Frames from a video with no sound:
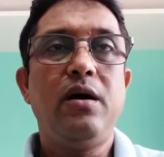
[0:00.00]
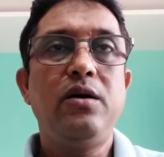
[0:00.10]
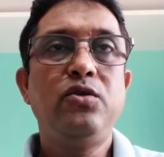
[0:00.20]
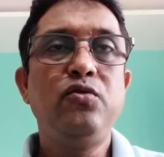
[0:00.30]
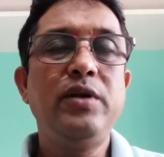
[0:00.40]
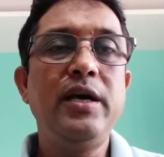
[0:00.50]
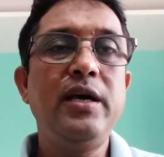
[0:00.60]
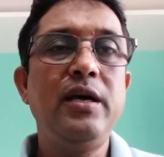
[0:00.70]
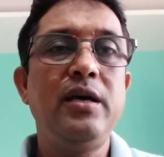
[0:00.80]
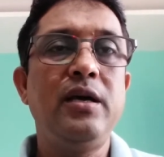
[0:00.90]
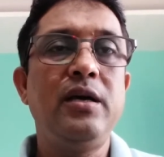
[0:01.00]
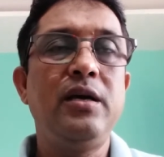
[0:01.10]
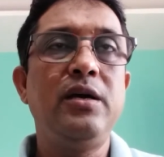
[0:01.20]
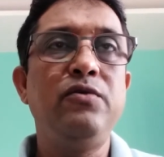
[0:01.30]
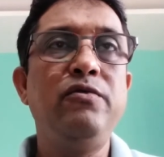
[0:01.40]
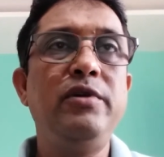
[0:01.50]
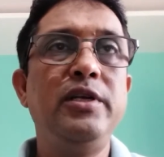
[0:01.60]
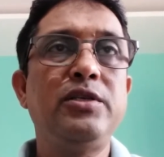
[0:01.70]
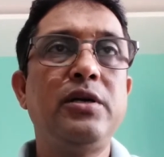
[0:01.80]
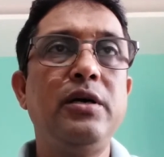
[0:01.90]
Today we will
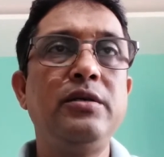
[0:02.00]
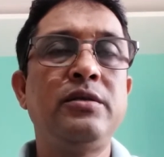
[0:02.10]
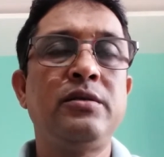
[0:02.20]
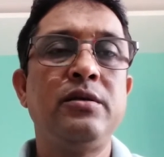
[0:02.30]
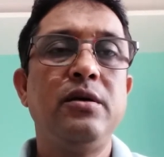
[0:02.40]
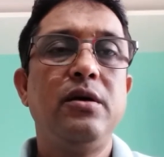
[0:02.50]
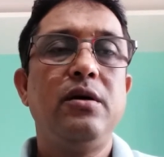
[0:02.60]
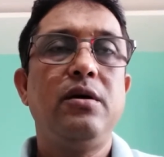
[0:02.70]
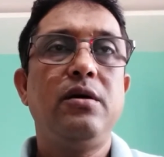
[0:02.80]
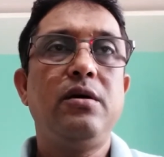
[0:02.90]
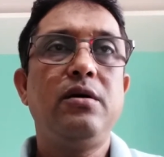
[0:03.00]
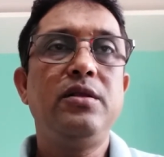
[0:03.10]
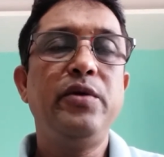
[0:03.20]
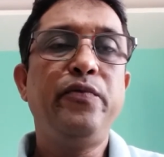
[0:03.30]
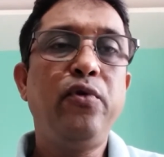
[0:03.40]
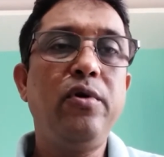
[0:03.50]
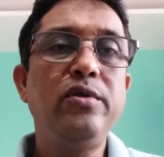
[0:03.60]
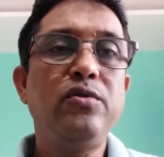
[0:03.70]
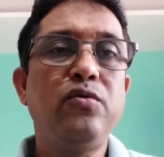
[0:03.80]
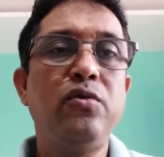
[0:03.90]
discuss the
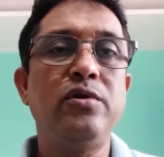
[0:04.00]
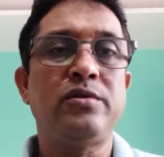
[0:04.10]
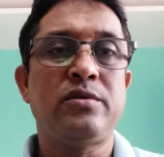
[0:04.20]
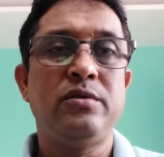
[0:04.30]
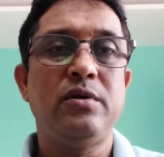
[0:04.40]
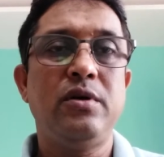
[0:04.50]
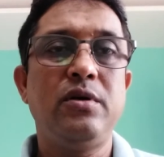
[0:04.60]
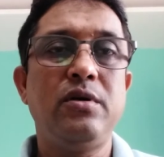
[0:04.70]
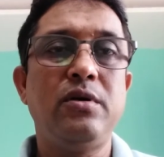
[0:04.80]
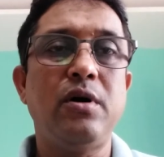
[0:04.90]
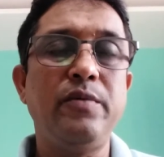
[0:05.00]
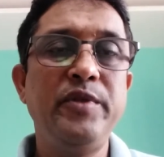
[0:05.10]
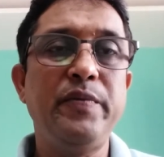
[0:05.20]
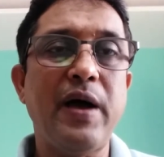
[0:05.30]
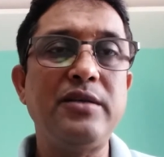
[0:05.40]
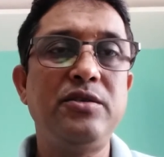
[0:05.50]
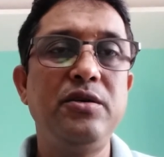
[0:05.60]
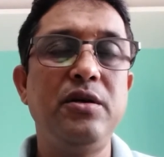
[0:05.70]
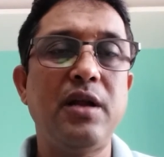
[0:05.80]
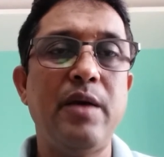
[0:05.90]
fourth course of the first
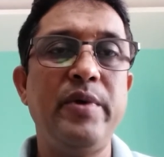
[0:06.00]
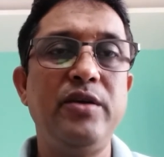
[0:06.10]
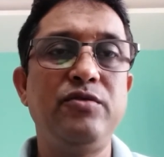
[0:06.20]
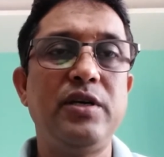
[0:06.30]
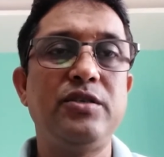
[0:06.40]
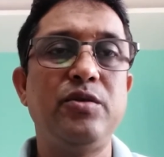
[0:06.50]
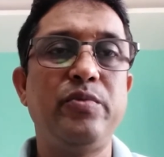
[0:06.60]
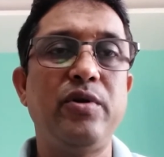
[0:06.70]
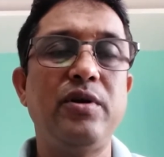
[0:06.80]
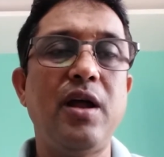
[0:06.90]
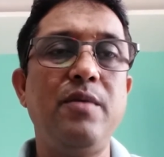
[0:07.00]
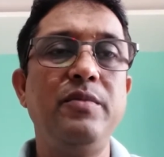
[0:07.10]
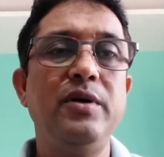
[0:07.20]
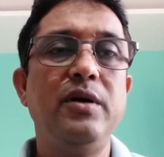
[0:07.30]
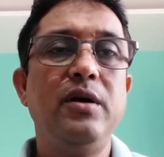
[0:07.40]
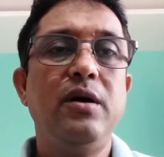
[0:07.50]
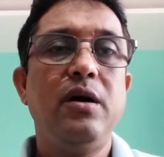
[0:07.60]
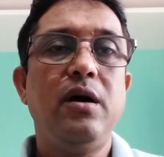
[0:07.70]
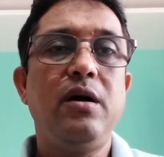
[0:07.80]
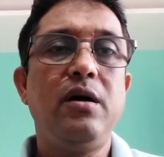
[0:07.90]
year MA education program.
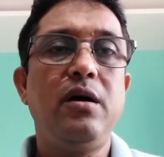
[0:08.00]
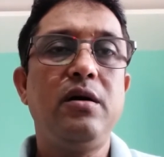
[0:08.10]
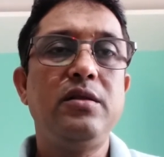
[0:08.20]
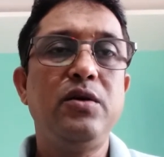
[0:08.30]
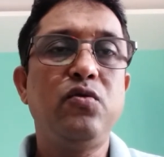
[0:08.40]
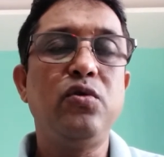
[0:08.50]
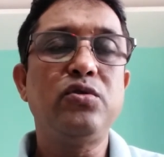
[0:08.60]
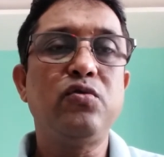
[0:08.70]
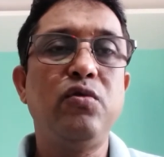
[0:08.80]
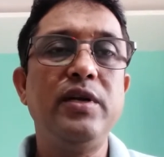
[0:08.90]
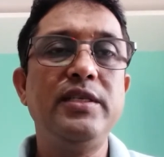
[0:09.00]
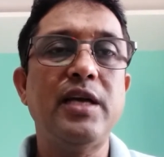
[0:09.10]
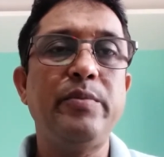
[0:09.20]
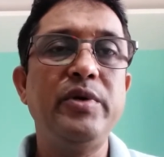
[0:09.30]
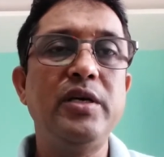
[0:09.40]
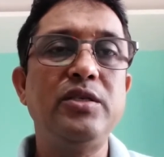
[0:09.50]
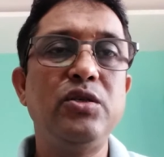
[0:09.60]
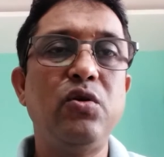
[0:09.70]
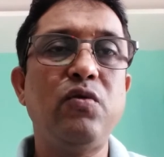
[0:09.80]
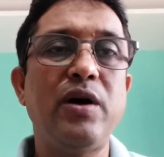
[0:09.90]
The course code is
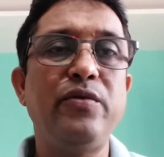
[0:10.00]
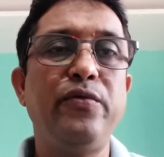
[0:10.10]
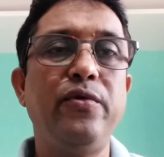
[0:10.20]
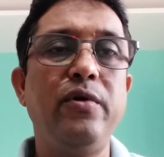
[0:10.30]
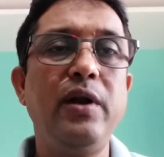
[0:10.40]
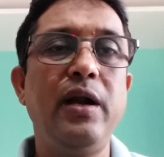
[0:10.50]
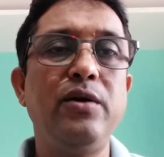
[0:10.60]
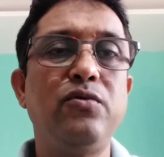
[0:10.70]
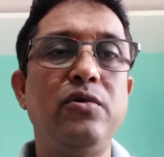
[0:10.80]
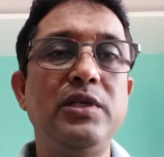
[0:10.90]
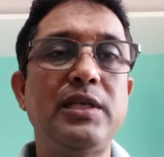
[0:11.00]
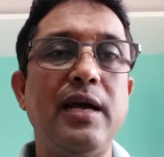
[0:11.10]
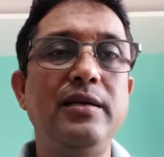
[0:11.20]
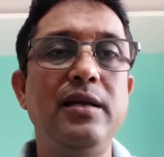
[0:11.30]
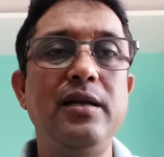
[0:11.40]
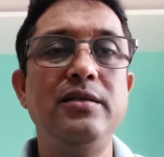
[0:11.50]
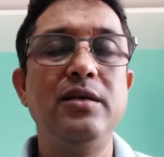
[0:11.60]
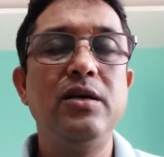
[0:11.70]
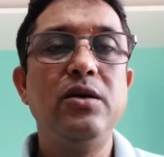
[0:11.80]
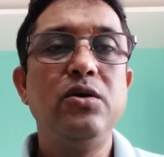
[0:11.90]
MES-014 and course title is
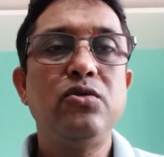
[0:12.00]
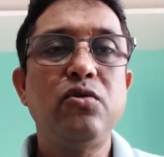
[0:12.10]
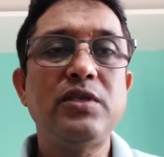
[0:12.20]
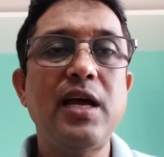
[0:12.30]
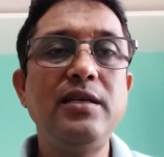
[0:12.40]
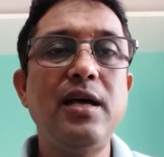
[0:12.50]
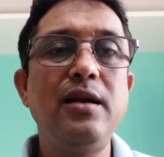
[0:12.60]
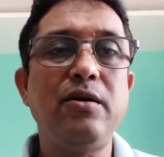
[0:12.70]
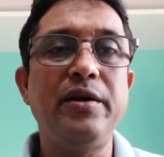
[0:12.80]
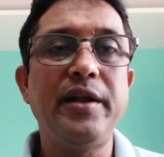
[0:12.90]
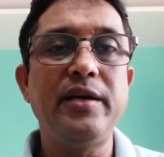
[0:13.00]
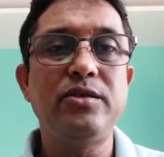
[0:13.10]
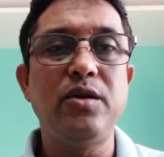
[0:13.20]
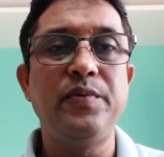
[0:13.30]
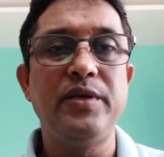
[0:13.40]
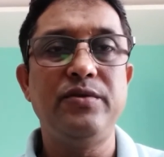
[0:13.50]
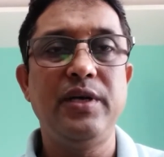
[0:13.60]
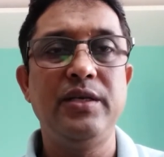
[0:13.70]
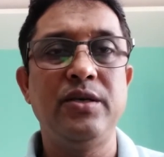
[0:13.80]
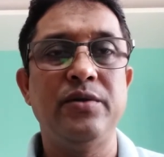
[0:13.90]
Societal Context of
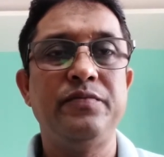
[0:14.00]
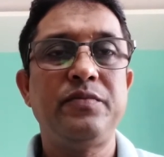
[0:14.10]
Education.